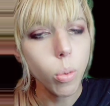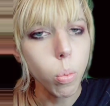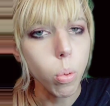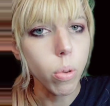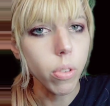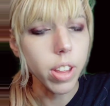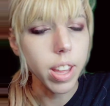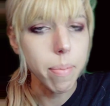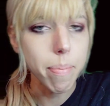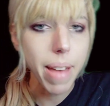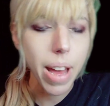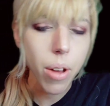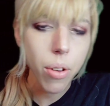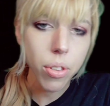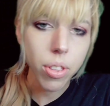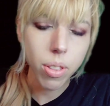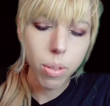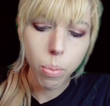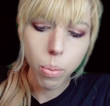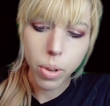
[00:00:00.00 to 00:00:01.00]
The woolly
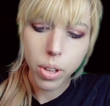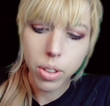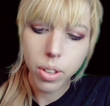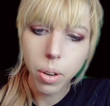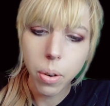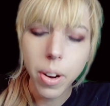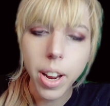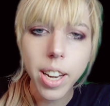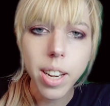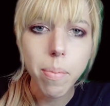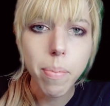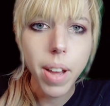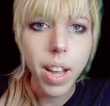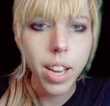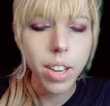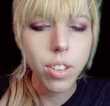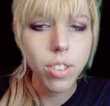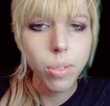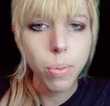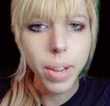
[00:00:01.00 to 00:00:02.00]
mouse was created
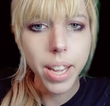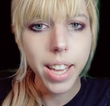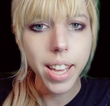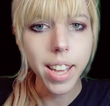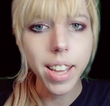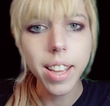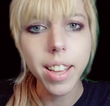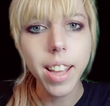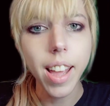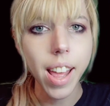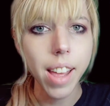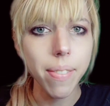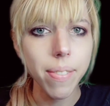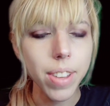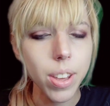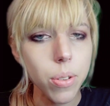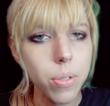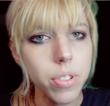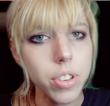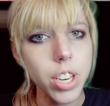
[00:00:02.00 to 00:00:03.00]
by tweaking a
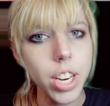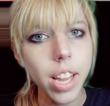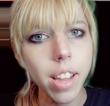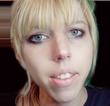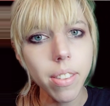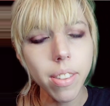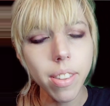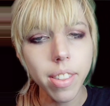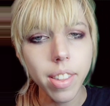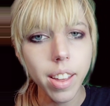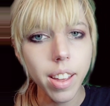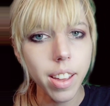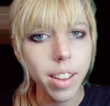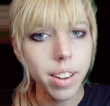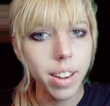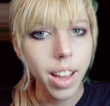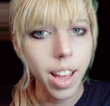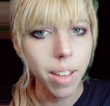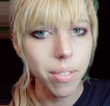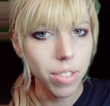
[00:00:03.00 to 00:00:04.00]
few genes
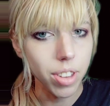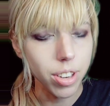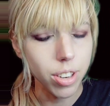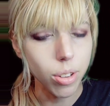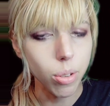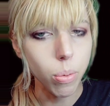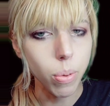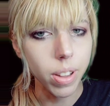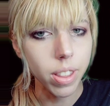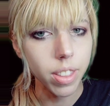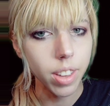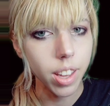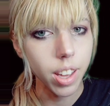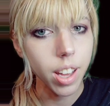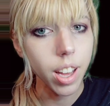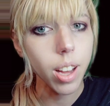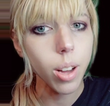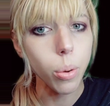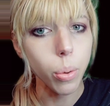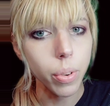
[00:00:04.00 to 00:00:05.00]
that have to do with
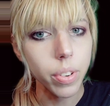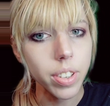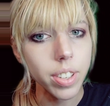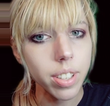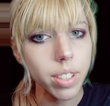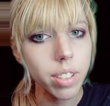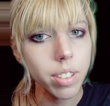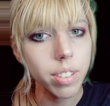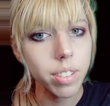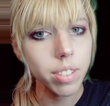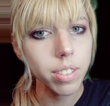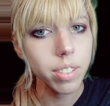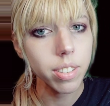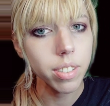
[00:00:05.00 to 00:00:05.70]
coat.